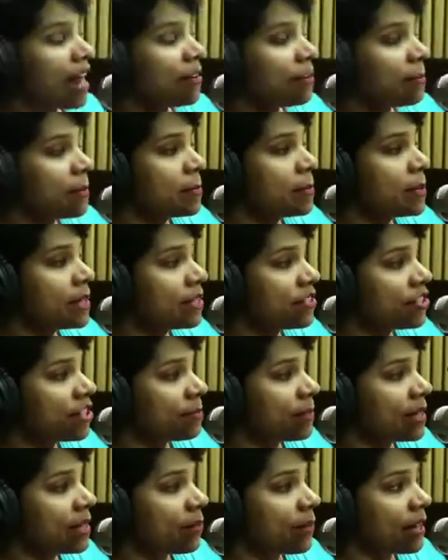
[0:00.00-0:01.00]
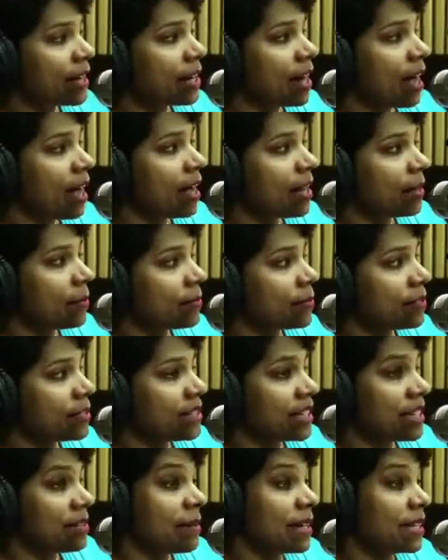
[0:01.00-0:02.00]
I remember, Jimmy, when I
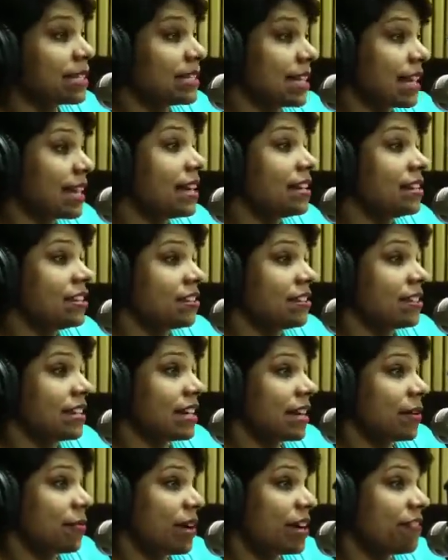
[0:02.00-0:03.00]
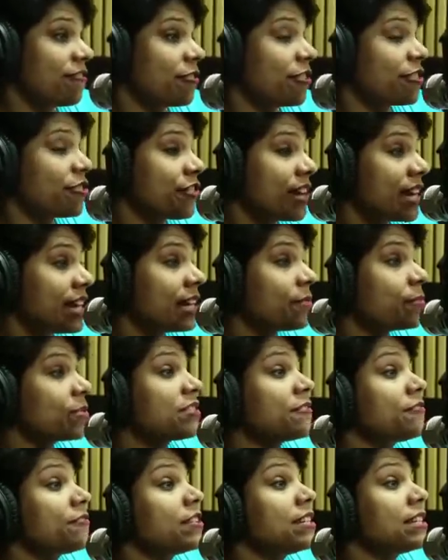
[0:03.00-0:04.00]
was in my second year and I went for training,
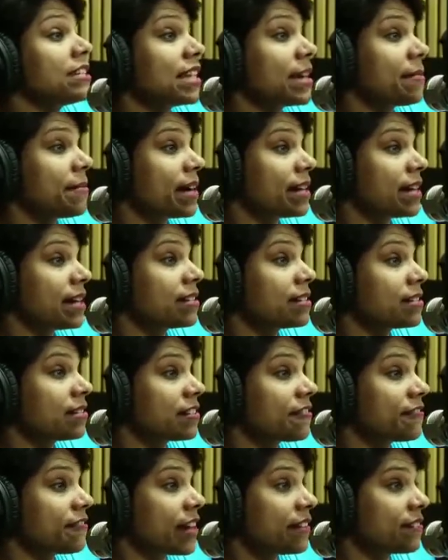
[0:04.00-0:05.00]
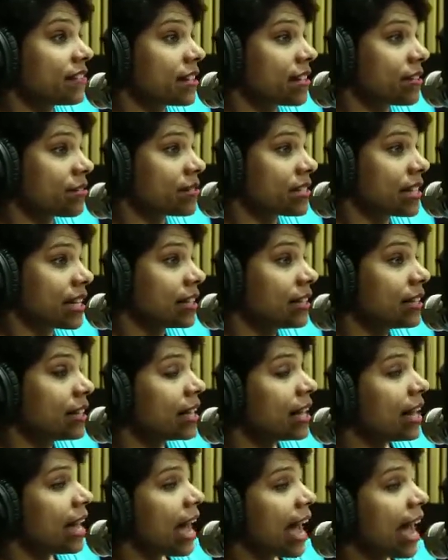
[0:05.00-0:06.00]
was the first time I'd entered a 5-star hotel.
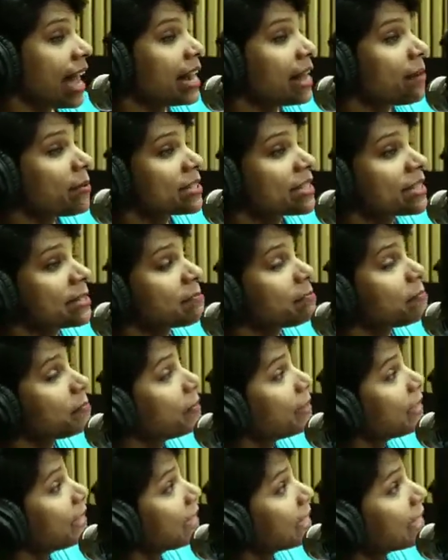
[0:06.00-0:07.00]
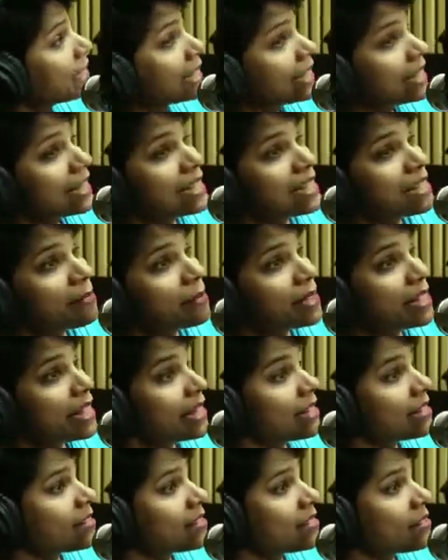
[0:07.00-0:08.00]
And I was completely
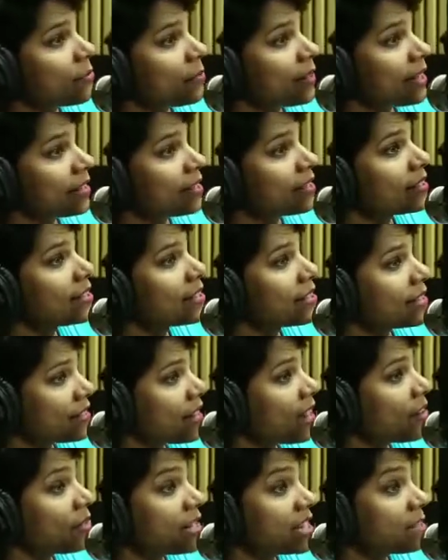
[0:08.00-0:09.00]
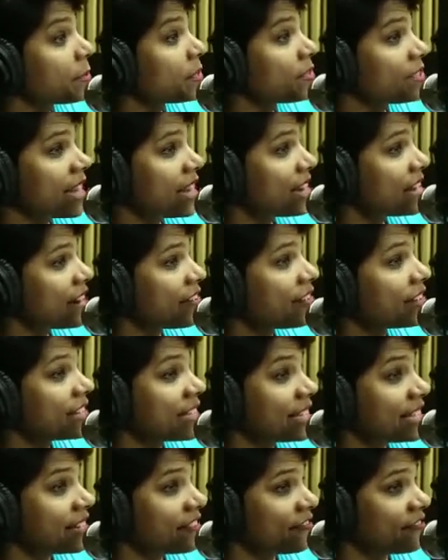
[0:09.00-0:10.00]
intimidated with the surroundings because I'd never
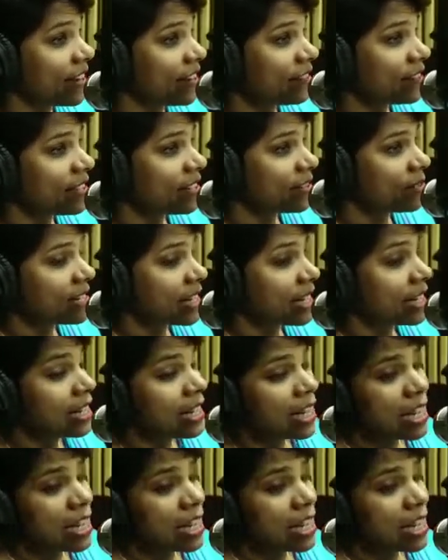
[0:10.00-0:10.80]
seen a 5-star hotel.